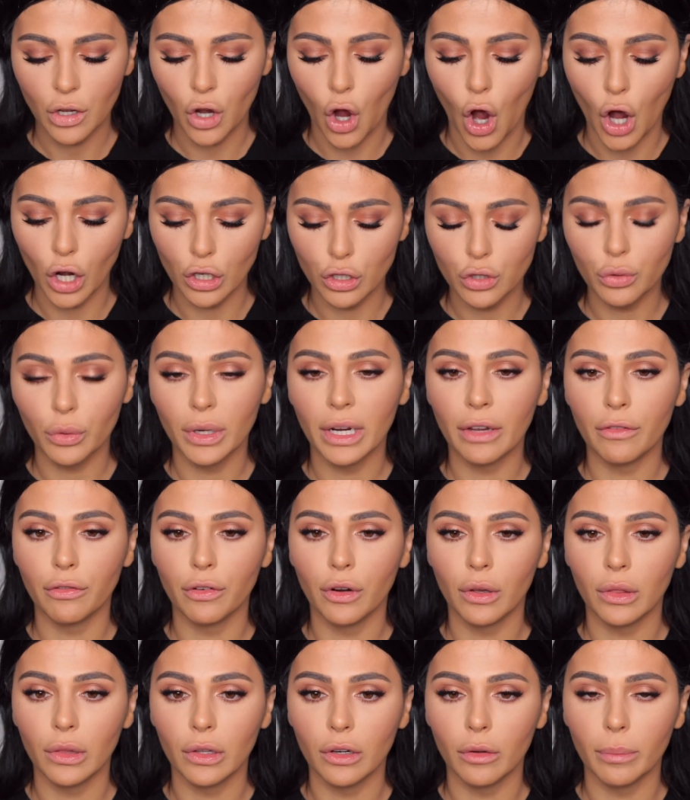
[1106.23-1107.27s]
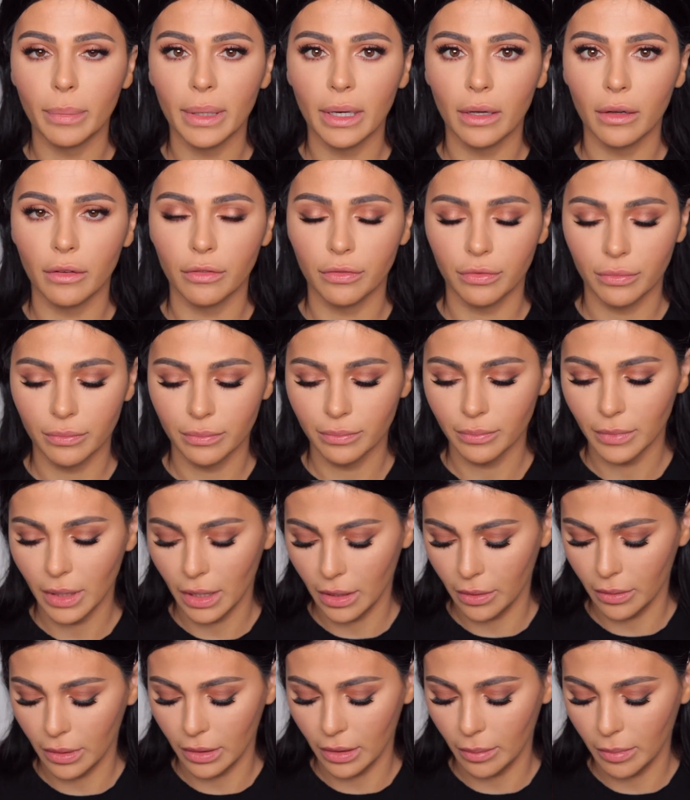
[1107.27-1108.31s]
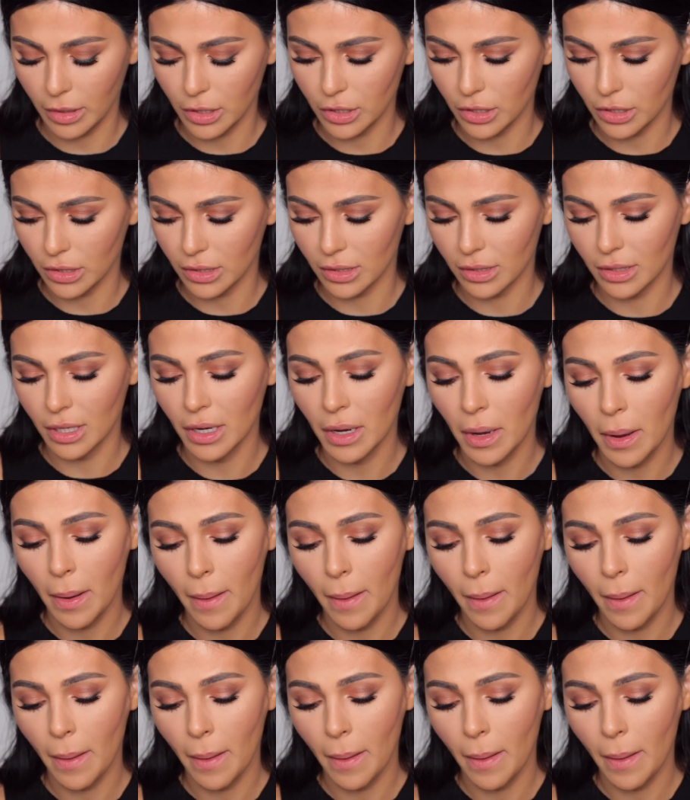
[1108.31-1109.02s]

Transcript: contouring for a little bit of, you know what, let me just,